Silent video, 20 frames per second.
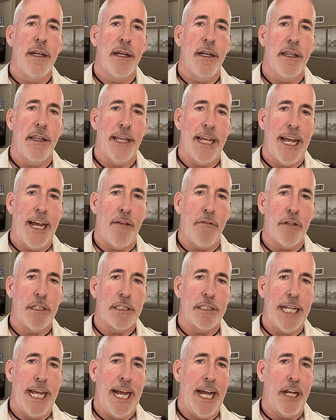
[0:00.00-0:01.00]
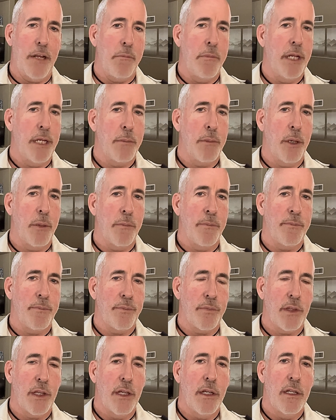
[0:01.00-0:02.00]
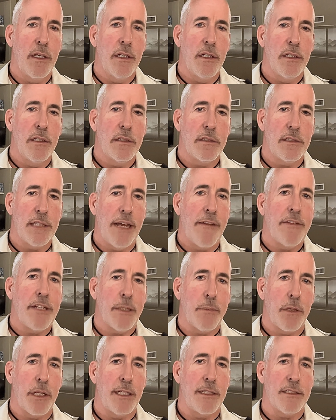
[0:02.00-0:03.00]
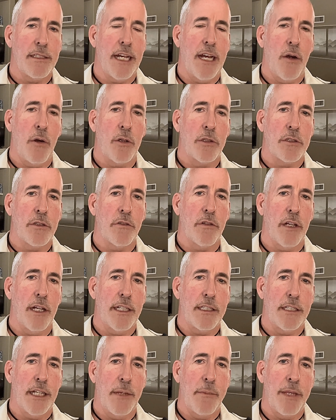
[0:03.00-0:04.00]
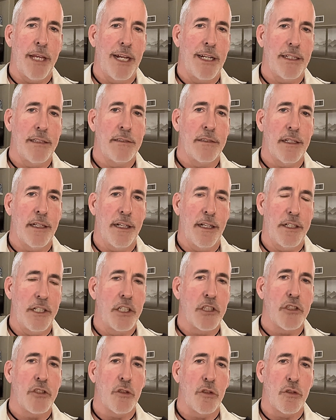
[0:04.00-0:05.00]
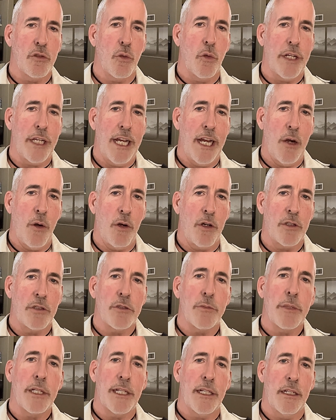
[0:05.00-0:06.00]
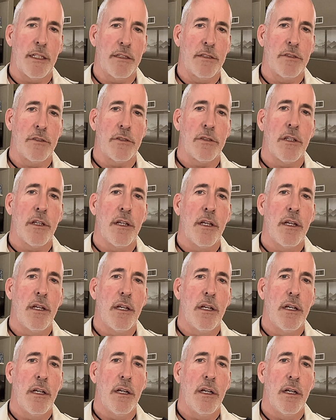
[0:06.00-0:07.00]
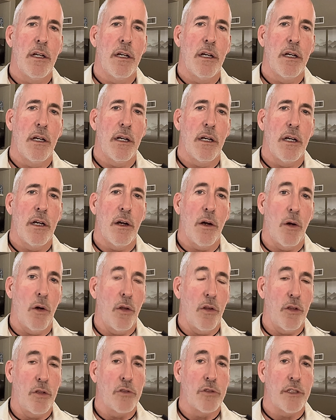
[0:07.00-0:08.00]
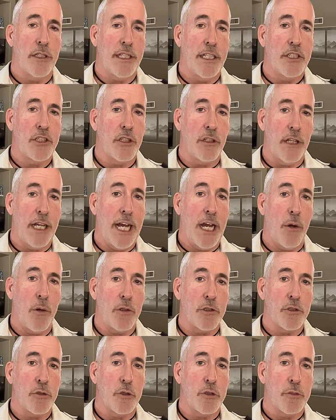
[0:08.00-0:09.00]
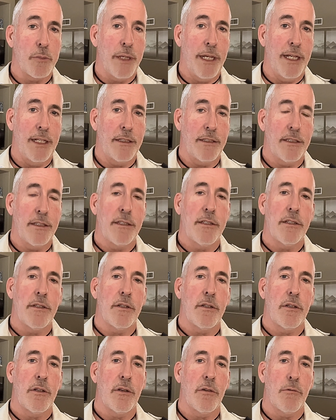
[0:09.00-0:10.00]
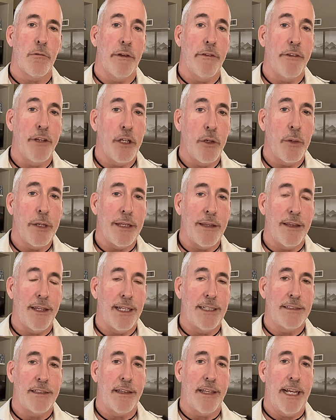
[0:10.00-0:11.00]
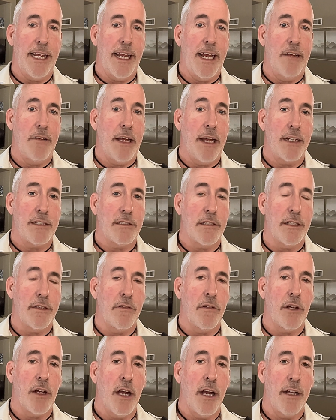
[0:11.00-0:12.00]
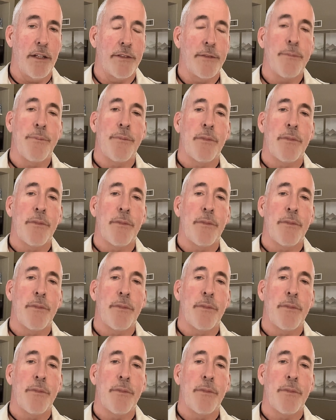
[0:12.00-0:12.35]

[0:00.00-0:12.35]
they averaged at a minimum 70+ hours of flight time. That is an additional 20 hours, because all those additional hours were spent reviewing things that they had actually forgotten.